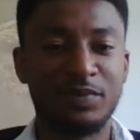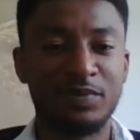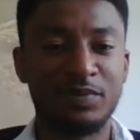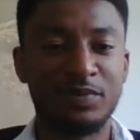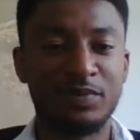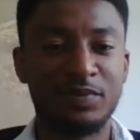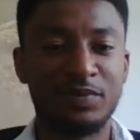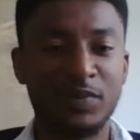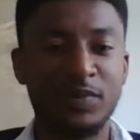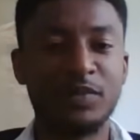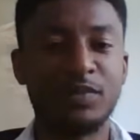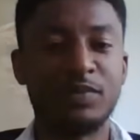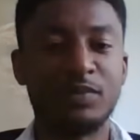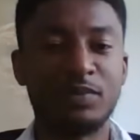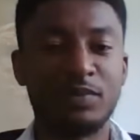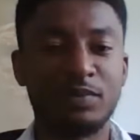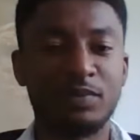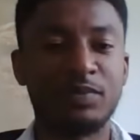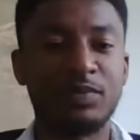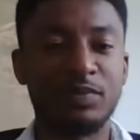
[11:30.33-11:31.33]

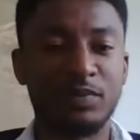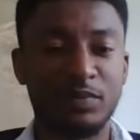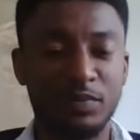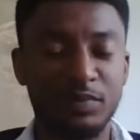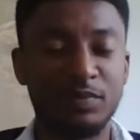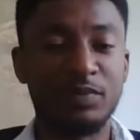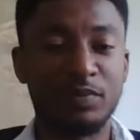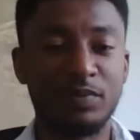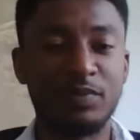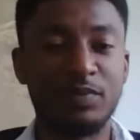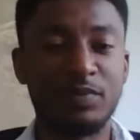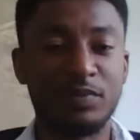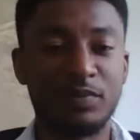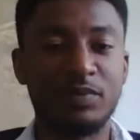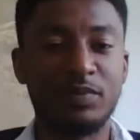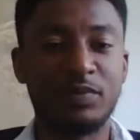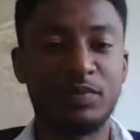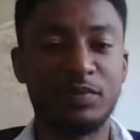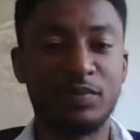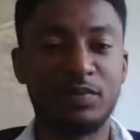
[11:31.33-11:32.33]

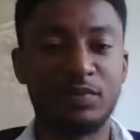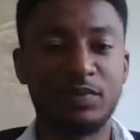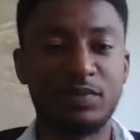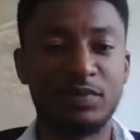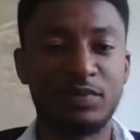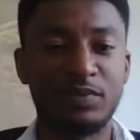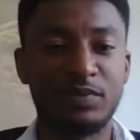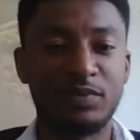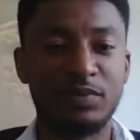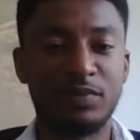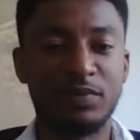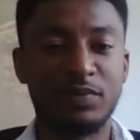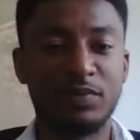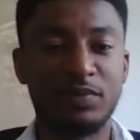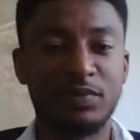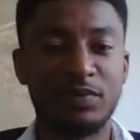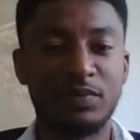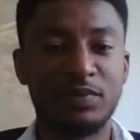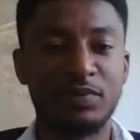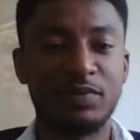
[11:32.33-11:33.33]

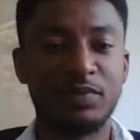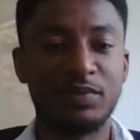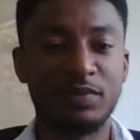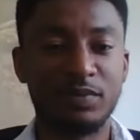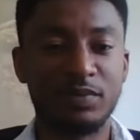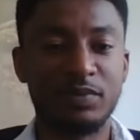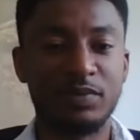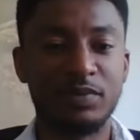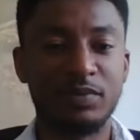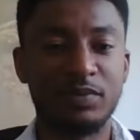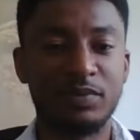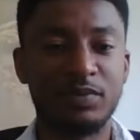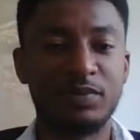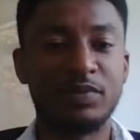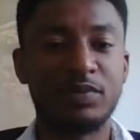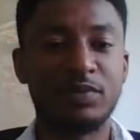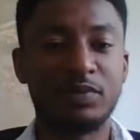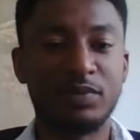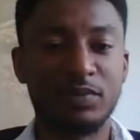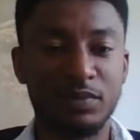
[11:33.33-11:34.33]

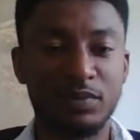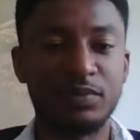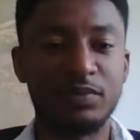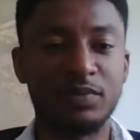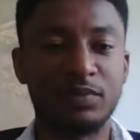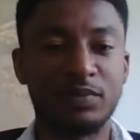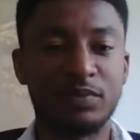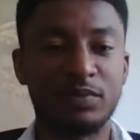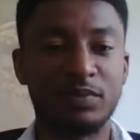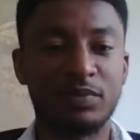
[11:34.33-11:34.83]
(silent)